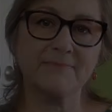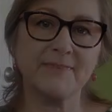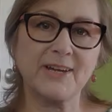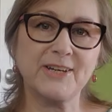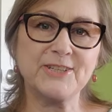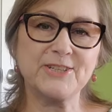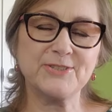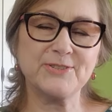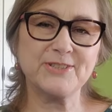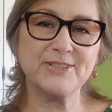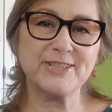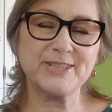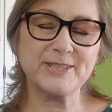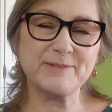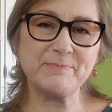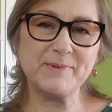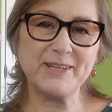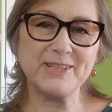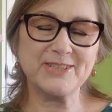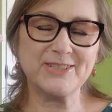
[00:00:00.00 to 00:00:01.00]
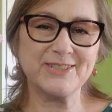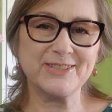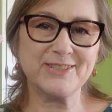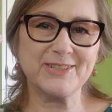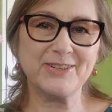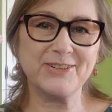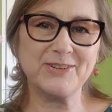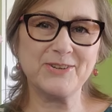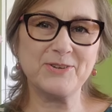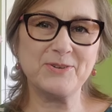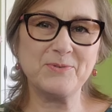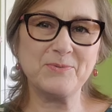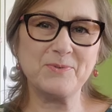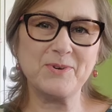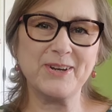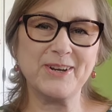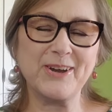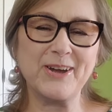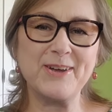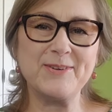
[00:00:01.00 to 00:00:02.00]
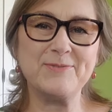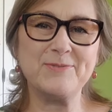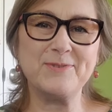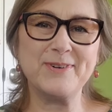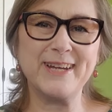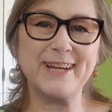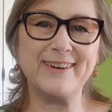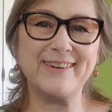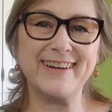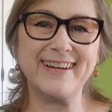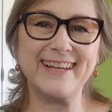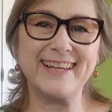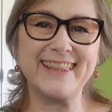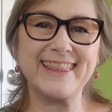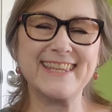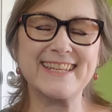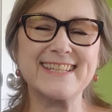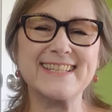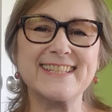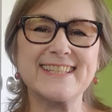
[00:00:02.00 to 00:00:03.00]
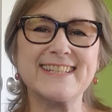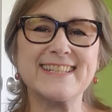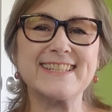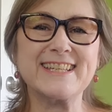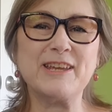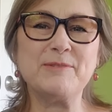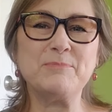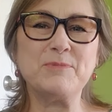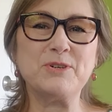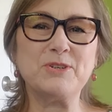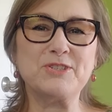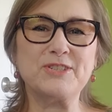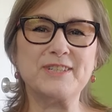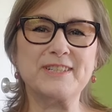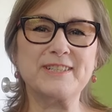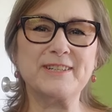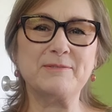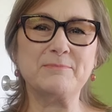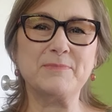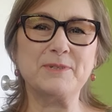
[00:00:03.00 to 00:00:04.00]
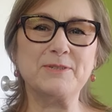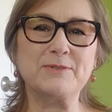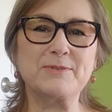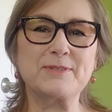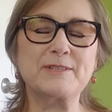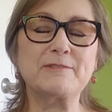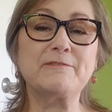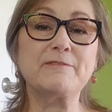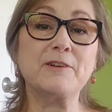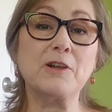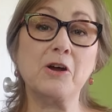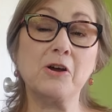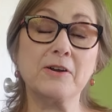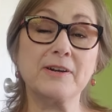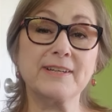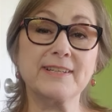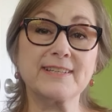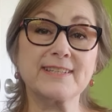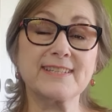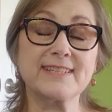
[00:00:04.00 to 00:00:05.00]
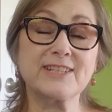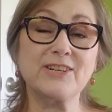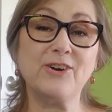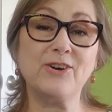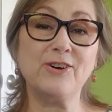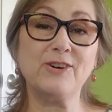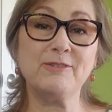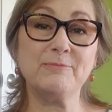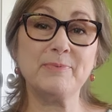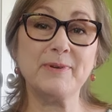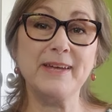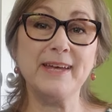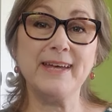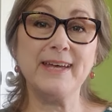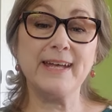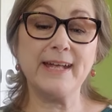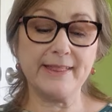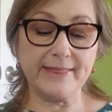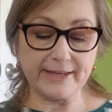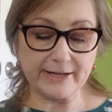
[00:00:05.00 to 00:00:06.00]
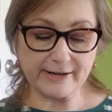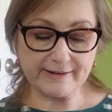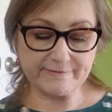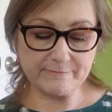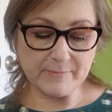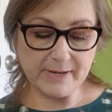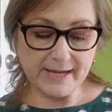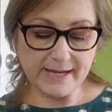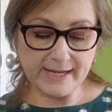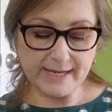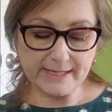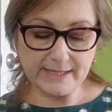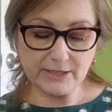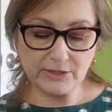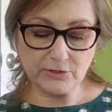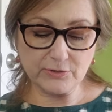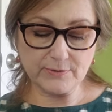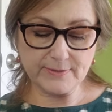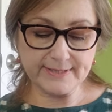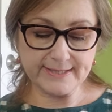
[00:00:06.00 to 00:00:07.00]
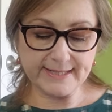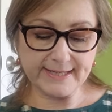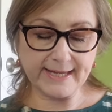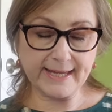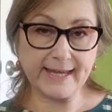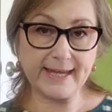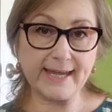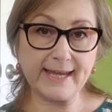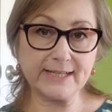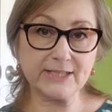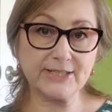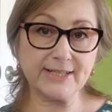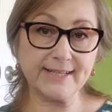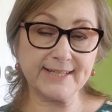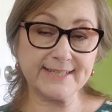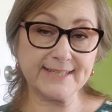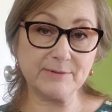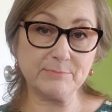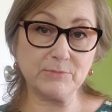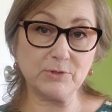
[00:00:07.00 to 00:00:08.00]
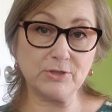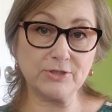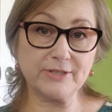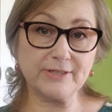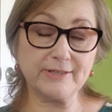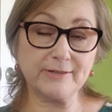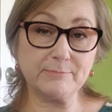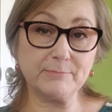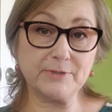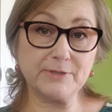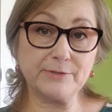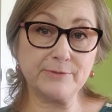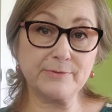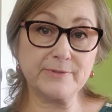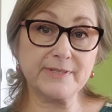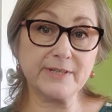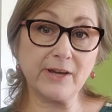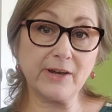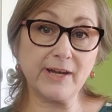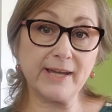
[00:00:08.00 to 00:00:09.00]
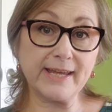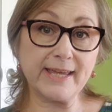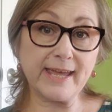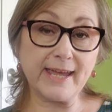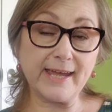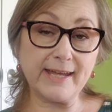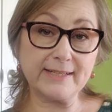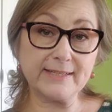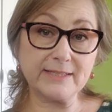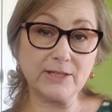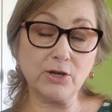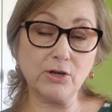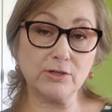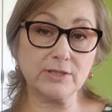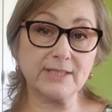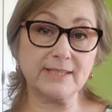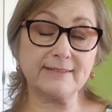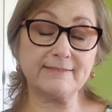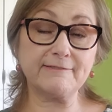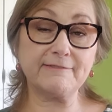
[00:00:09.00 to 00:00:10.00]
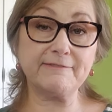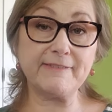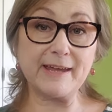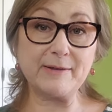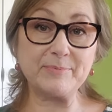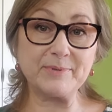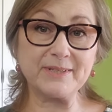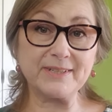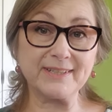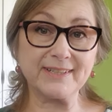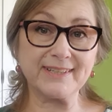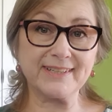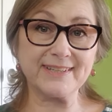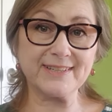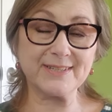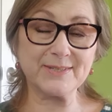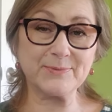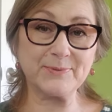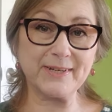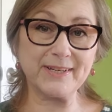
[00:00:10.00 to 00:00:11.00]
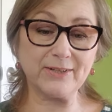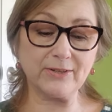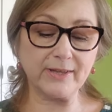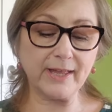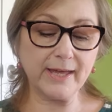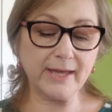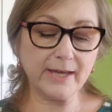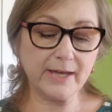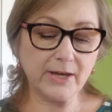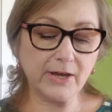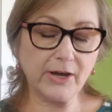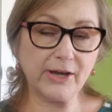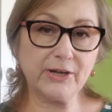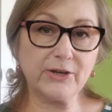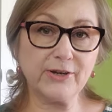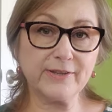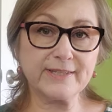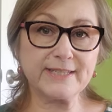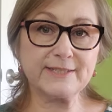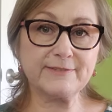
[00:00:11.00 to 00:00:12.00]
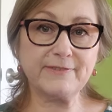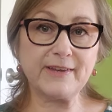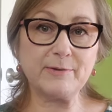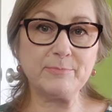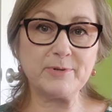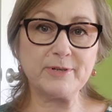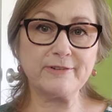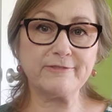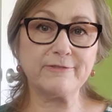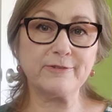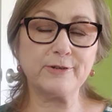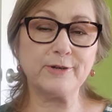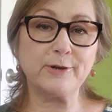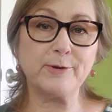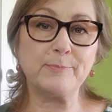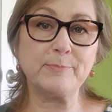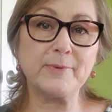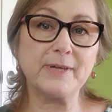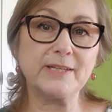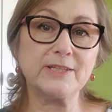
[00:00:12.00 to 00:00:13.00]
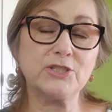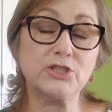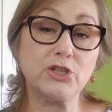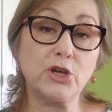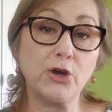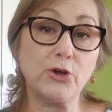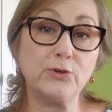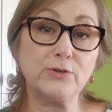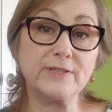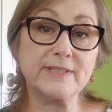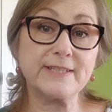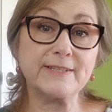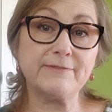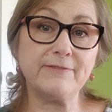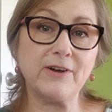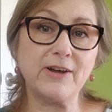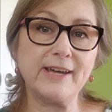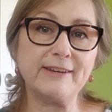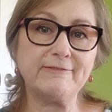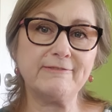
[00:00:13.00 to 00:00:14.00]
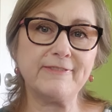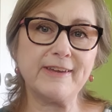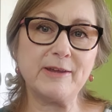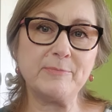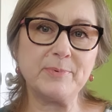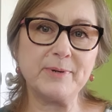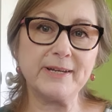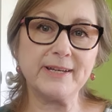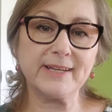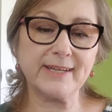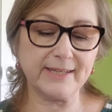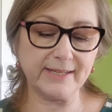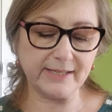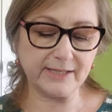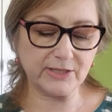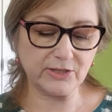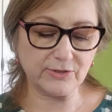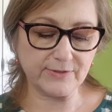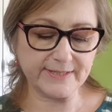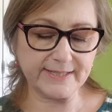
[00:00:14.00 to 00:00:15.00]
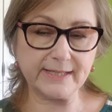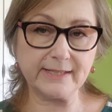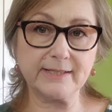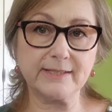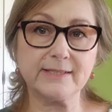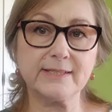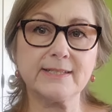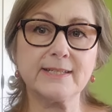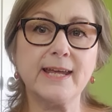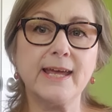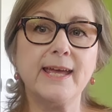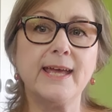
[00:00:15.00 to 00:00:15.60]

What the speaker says: I should just mention to you what I'm wearing. This is a Merchant & Mills Florence top that I've made using, actually it's a Merchant & Mills iCat cotton fabric as well. I got this fabric from Jones Fine Fabric in New Zealand,